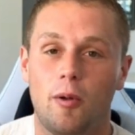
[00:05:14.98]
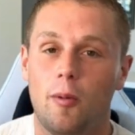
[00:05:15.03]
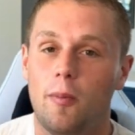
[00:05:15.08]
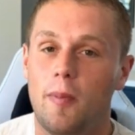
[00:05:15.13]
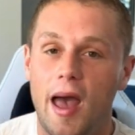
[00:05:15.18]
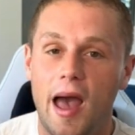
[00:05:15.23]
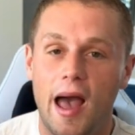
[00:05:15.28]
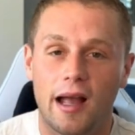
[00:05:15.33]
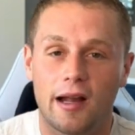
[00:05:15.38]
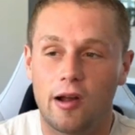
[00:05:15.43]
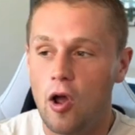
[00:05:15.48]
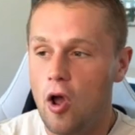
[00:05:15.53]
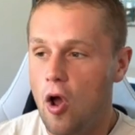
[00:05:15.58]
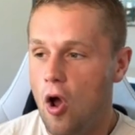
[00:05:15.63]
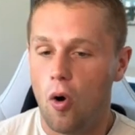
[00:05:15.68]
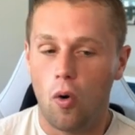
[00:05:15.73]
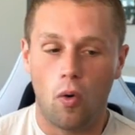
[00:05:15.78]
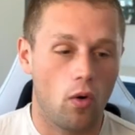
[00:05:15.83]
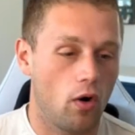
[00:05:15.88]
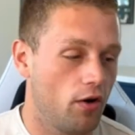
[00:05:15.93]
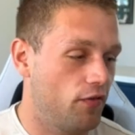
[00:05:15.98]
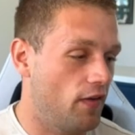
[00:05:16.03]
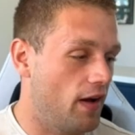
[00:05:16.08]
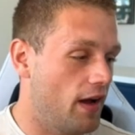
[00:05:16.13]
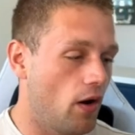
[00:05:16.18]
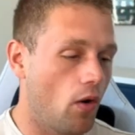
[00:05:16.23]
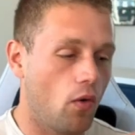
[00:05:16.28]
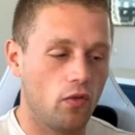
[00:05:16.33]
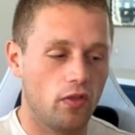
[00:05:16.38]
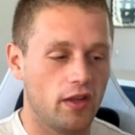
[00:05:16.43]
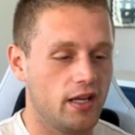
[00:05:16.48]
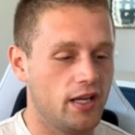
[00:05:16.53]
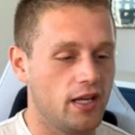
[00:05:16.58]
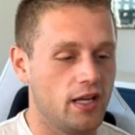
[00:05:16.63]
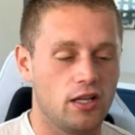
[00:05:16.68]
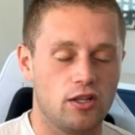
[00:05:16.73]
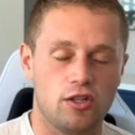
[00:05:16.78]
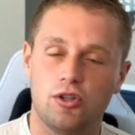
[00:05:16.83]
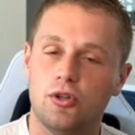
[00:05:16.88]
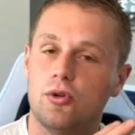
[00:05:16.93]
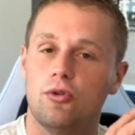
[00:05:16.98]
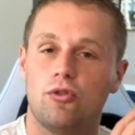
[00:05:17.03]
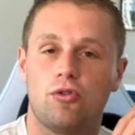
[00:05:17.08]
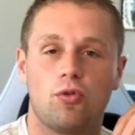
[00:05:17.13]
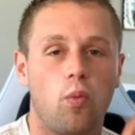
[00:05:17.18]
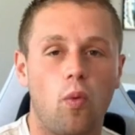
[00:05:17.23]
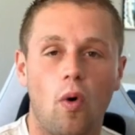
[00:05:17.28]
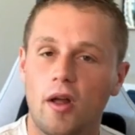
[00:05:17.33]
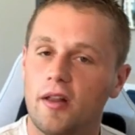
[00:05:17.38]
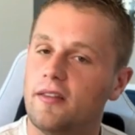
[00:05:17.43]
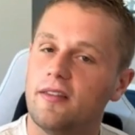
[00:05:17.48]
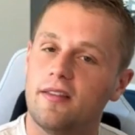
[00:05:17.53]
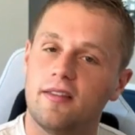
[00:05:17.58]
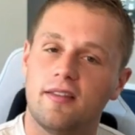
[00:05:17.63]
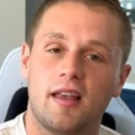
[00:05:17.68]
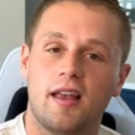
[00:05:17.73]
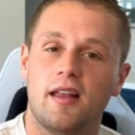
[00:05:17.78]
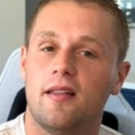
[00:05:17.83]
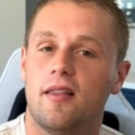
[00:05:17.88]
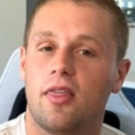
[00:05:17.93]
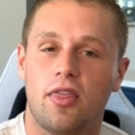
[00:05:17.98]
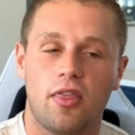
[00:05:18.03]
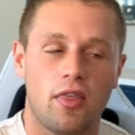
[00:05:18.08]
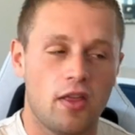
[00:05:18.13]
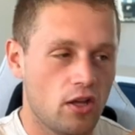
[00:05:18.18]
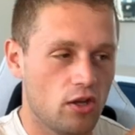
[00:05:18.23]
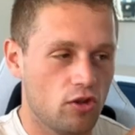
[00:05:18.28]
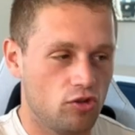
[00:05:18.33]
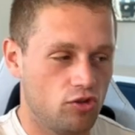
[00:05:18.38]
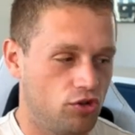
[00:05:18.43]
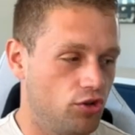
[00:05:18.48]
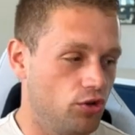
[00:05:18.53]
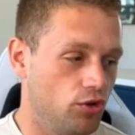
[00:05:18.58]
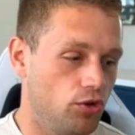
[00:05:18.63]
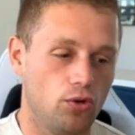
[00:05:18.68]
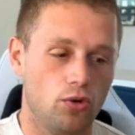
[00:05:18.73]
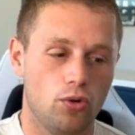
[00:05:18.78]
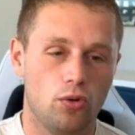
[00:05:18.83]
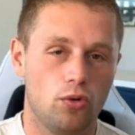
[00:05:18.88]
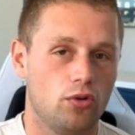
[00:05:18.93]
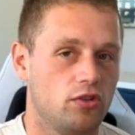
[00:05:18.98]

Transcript: pack, or if I only use one synth to